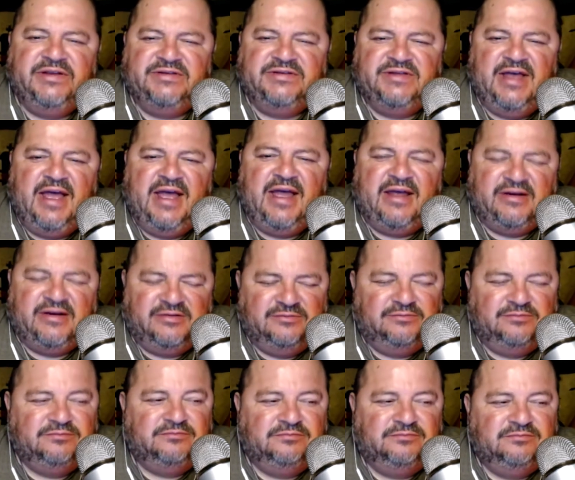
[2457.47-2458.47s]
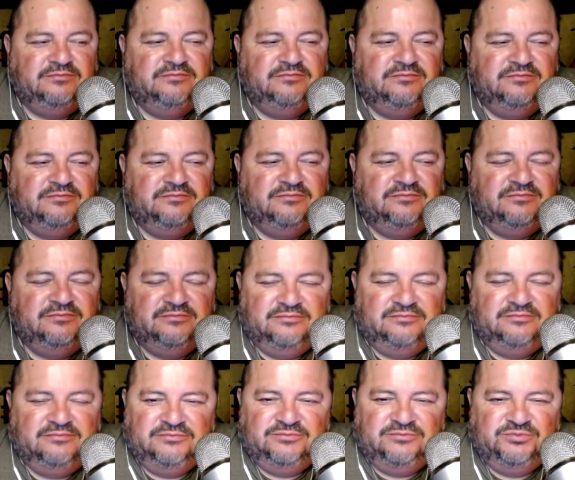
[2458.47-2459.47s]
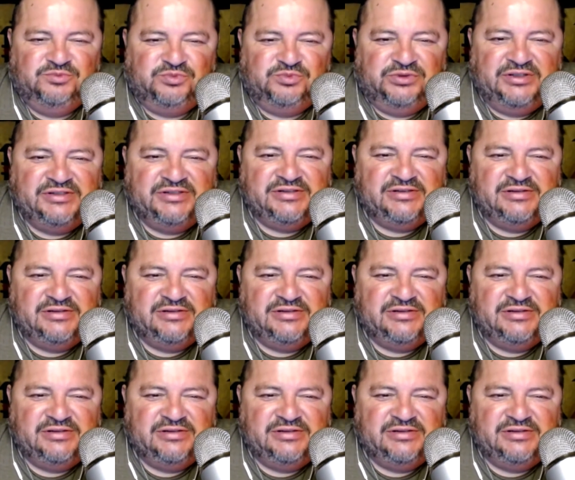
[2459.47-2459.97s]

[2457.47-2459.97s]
that? What is it?